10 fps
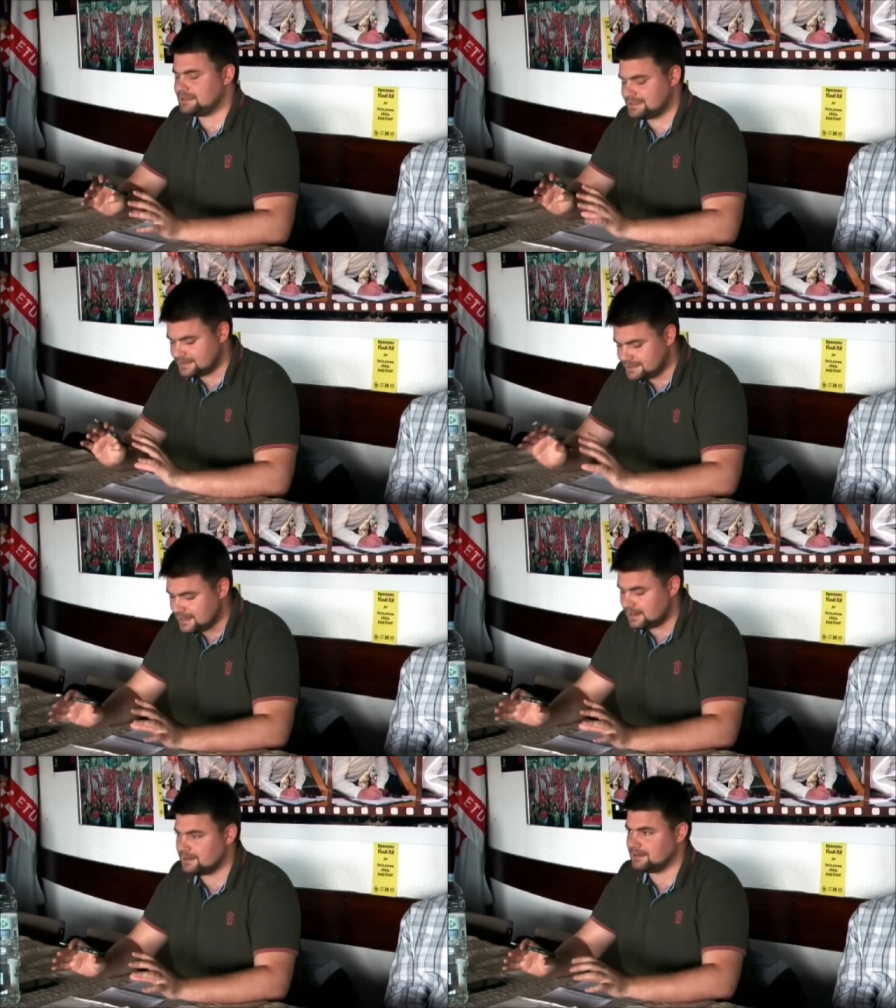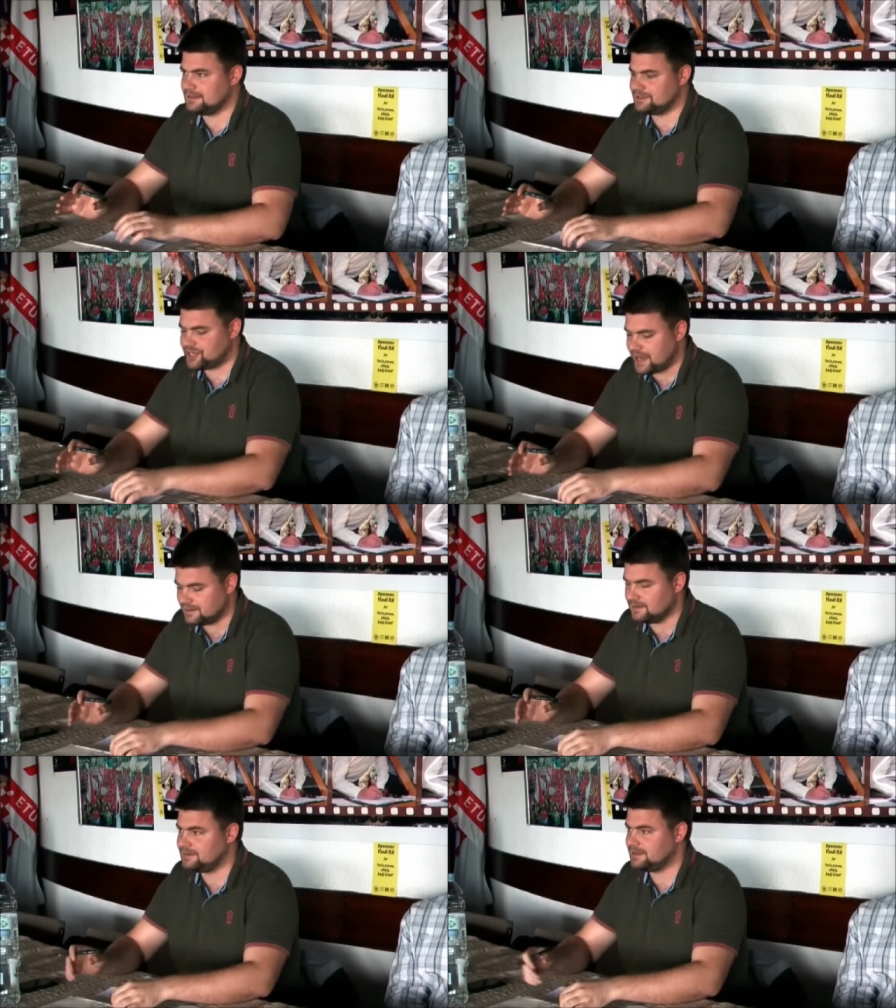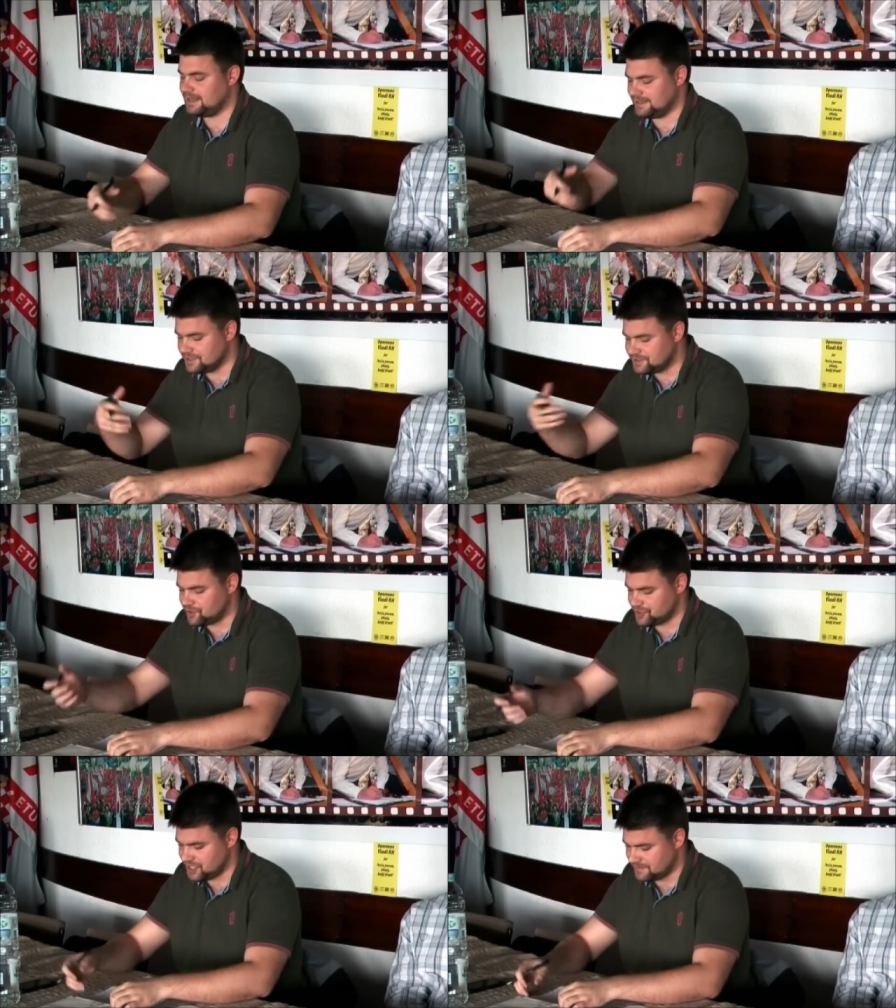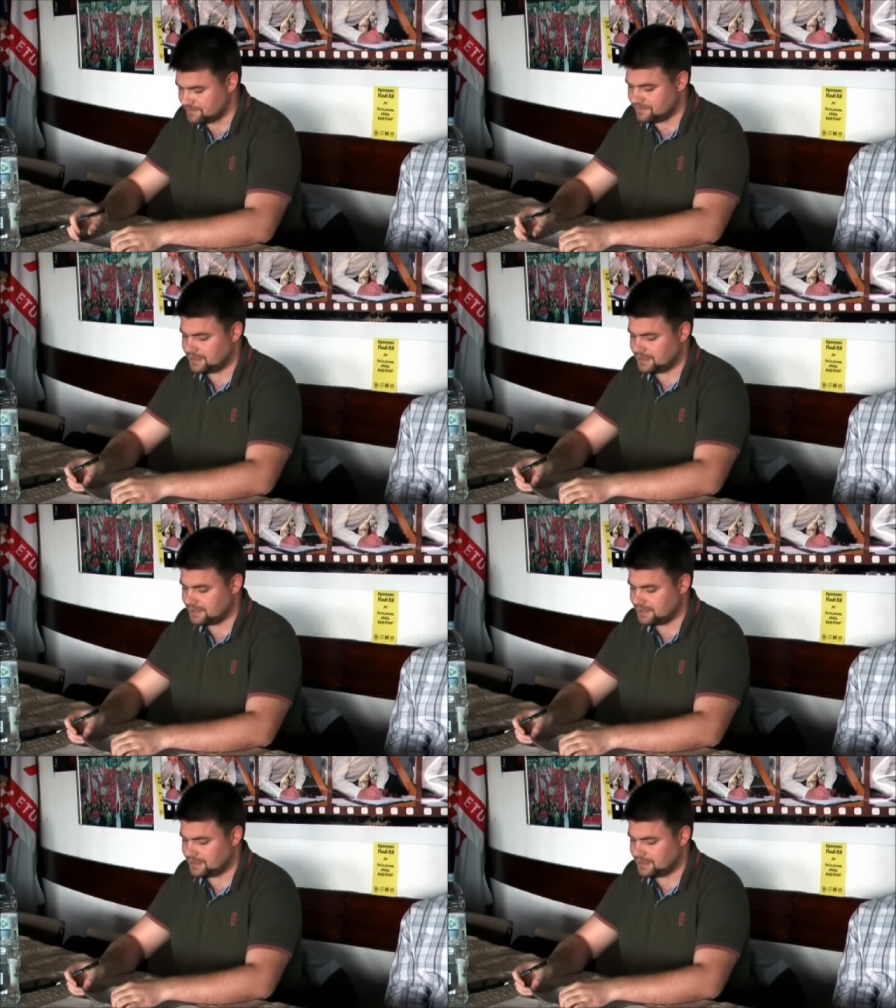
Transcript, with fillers: still uh, shackled in this regime,